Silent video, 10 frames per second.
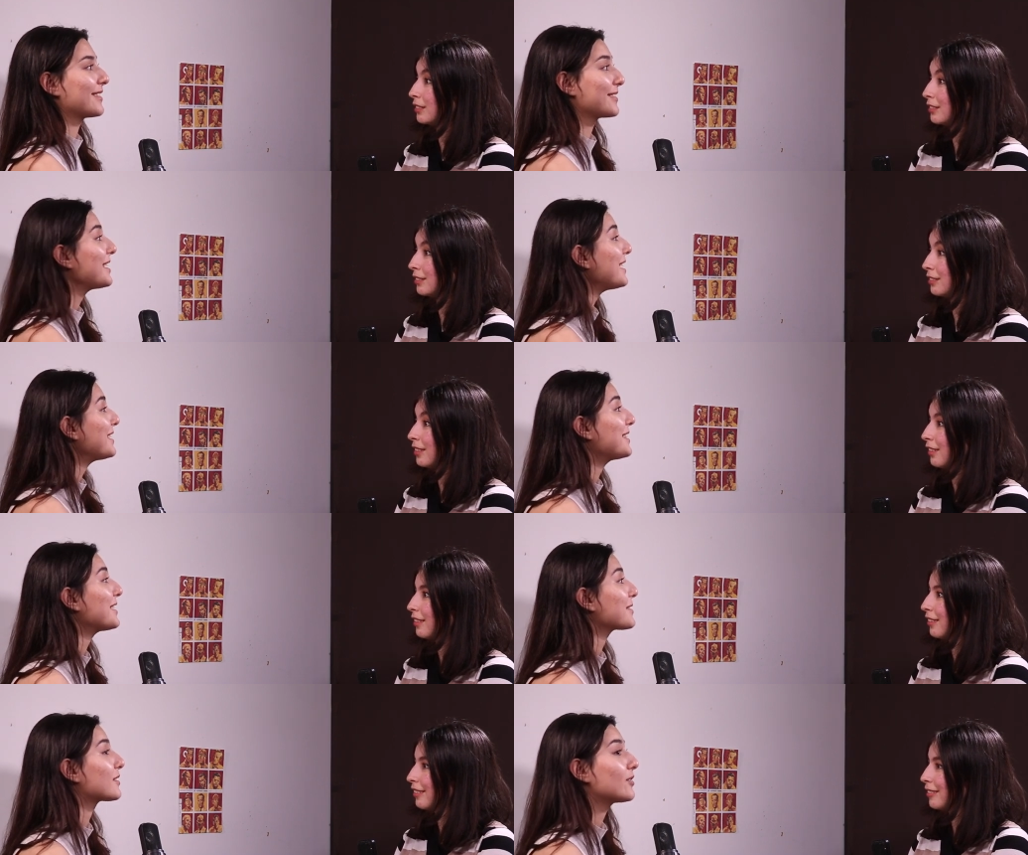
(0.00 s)
Speaker 1: Yeah,
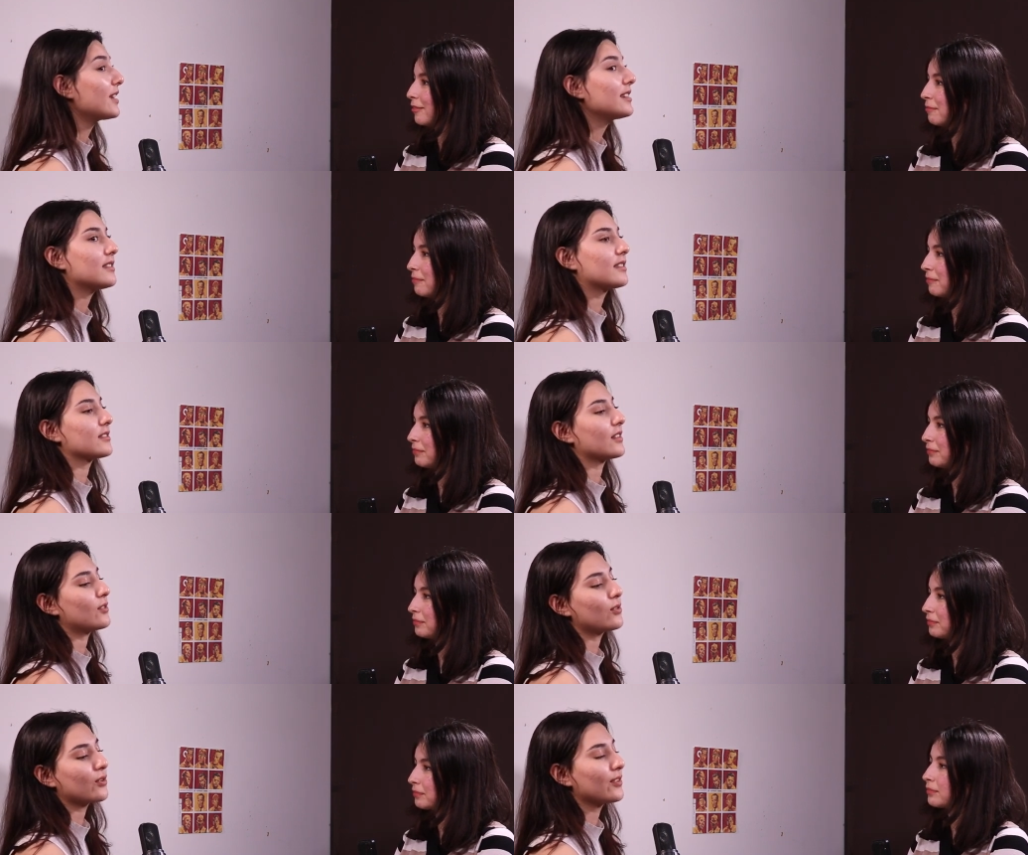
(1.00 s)
like crazy things. Like,
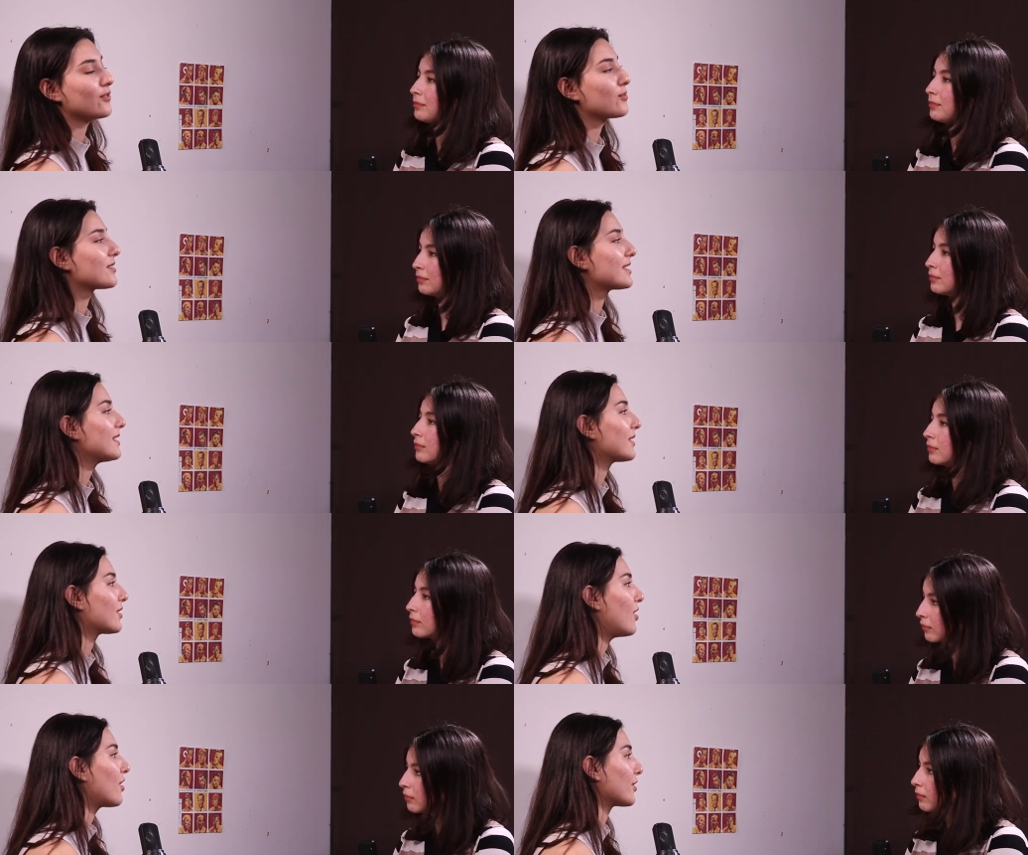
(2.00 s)
or, or if you would steal a
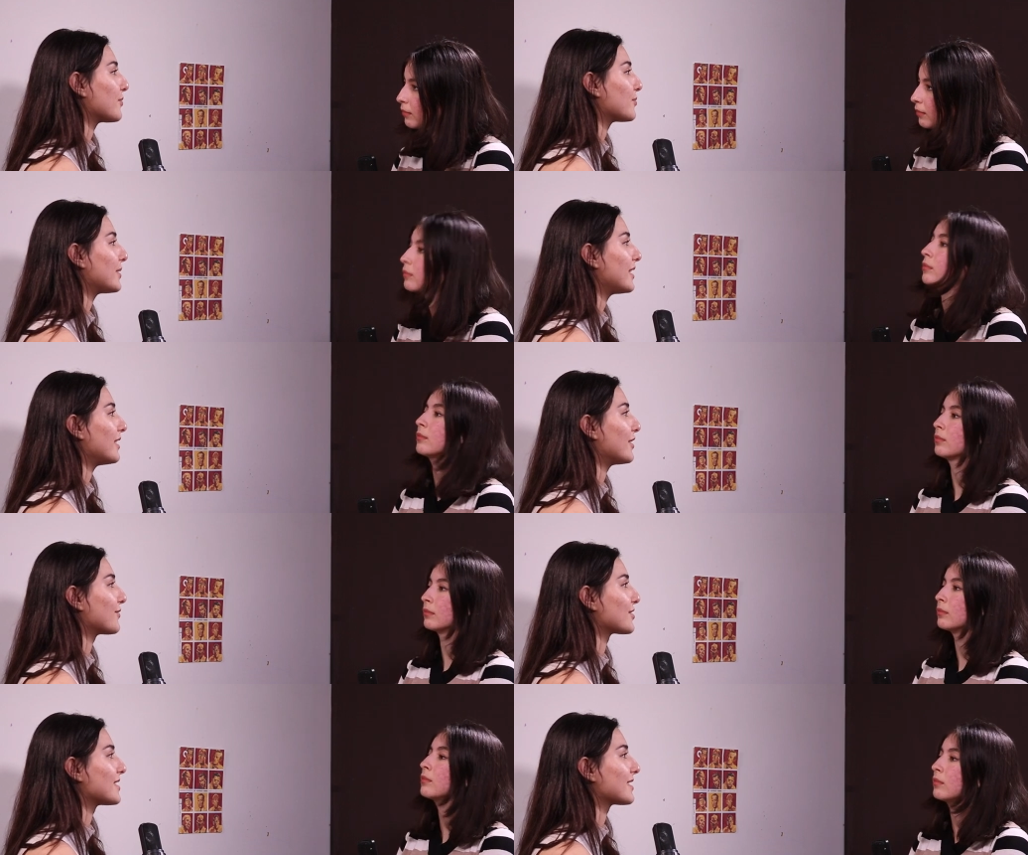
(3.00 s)
car, you would be in here
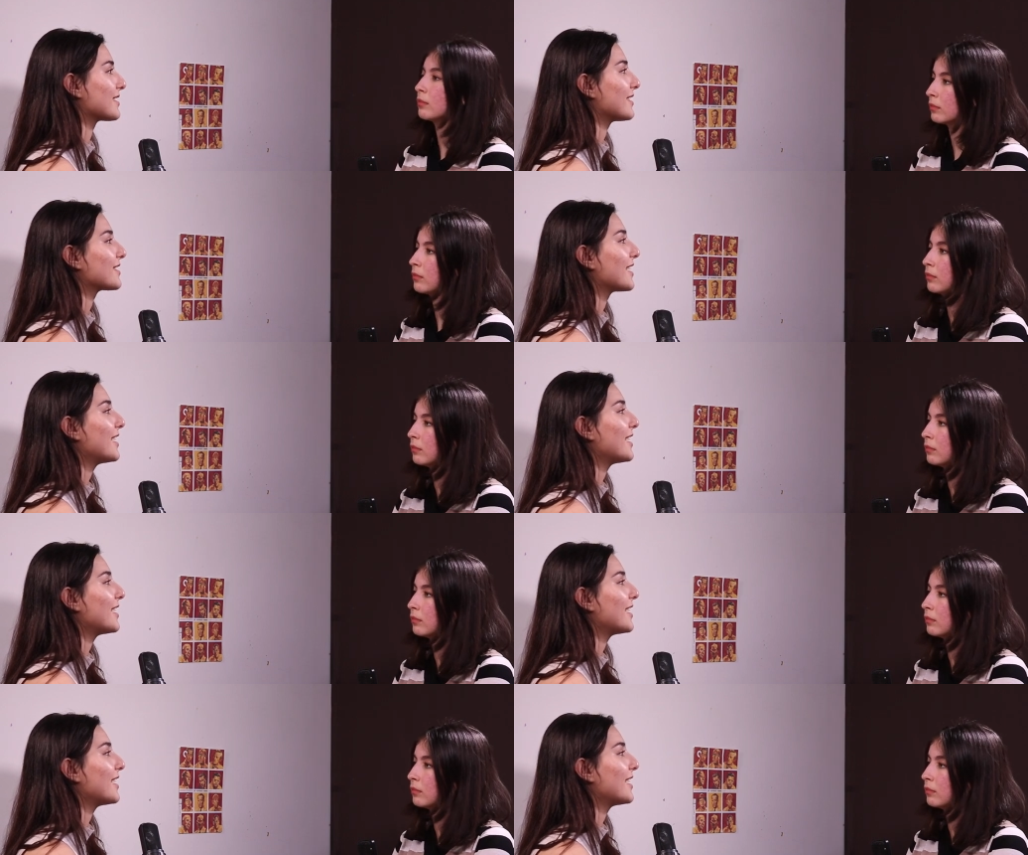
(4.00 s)
for six years.